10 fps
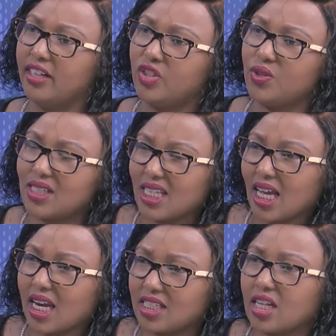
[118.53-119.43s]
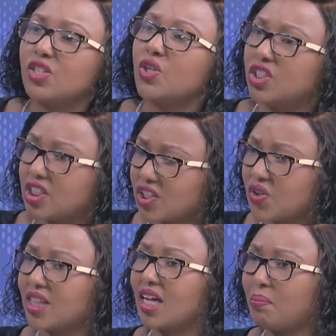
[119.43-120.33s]
Do you see that as a
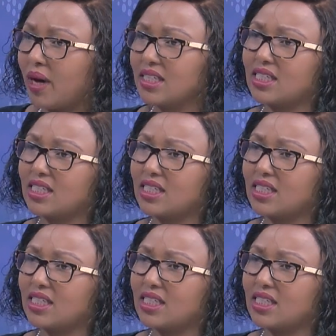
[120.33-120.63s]
trajectory that banks